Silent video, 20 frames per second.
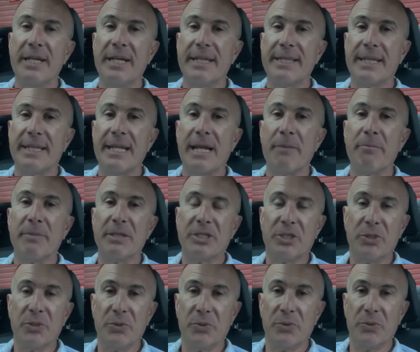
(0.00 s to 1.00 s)
get the number
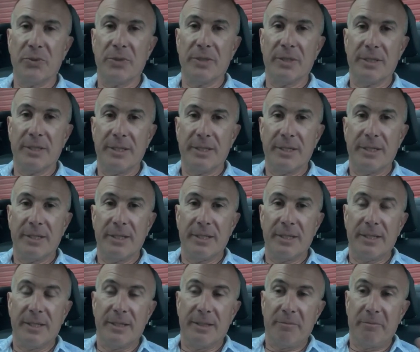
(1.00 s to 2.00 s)
2,
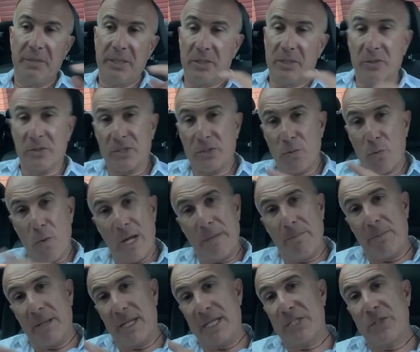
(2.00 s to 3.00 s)
because 1
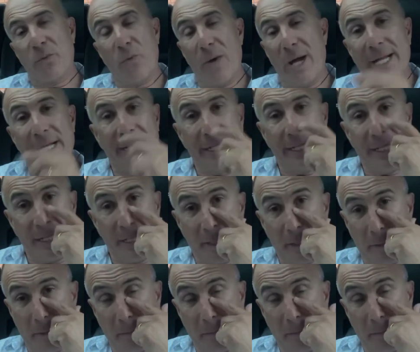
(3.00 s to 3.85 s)
+ 1,